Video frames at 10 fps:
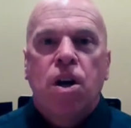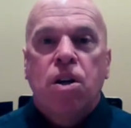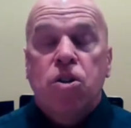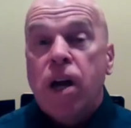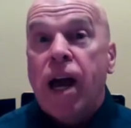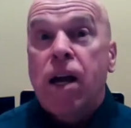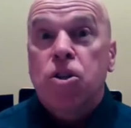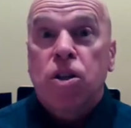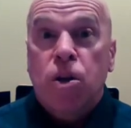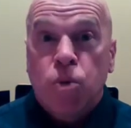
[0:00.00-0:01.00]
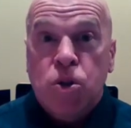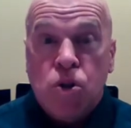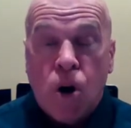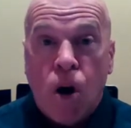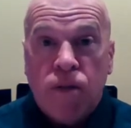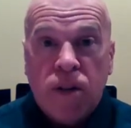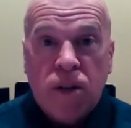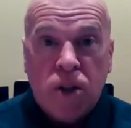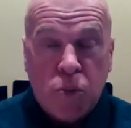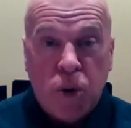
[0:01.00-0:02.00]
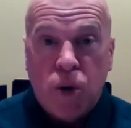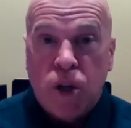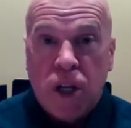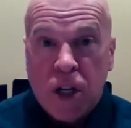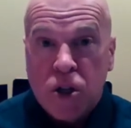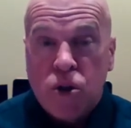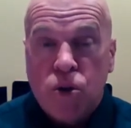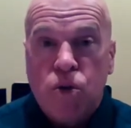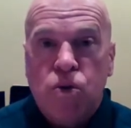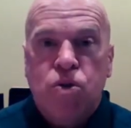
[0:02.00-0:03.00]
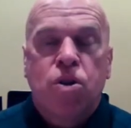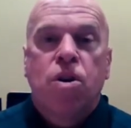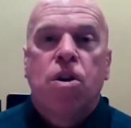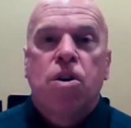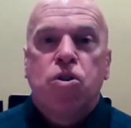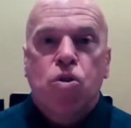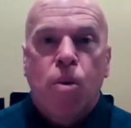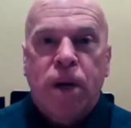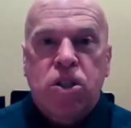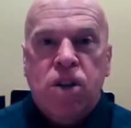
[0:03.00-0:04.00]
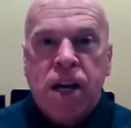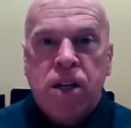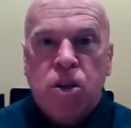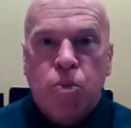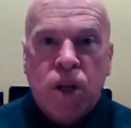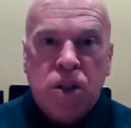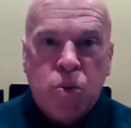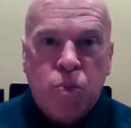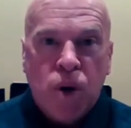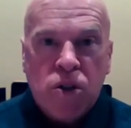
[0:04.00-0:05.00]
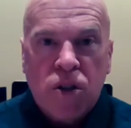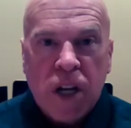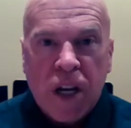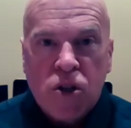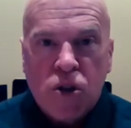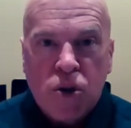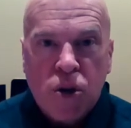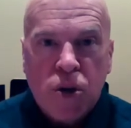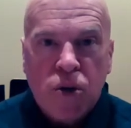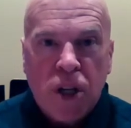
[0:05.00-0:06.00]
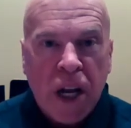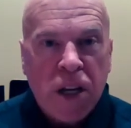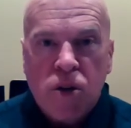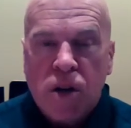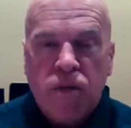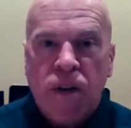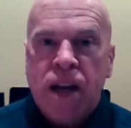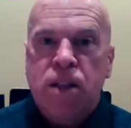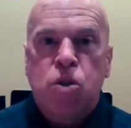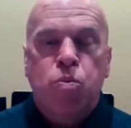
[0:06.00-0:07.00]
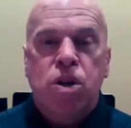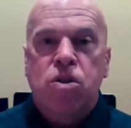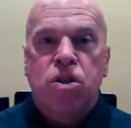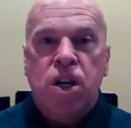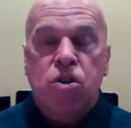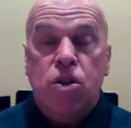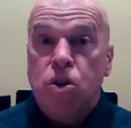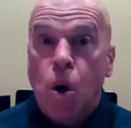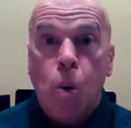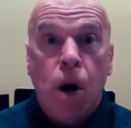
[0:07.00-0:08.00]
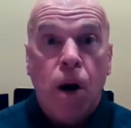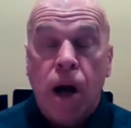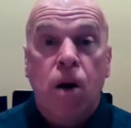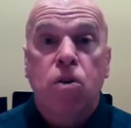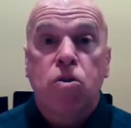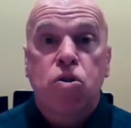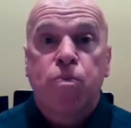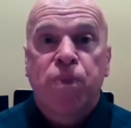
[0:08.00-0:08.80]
to actually resolve disputed issues. So I'm excited to bring this presentation to you today. You can find this presentation nowhere else.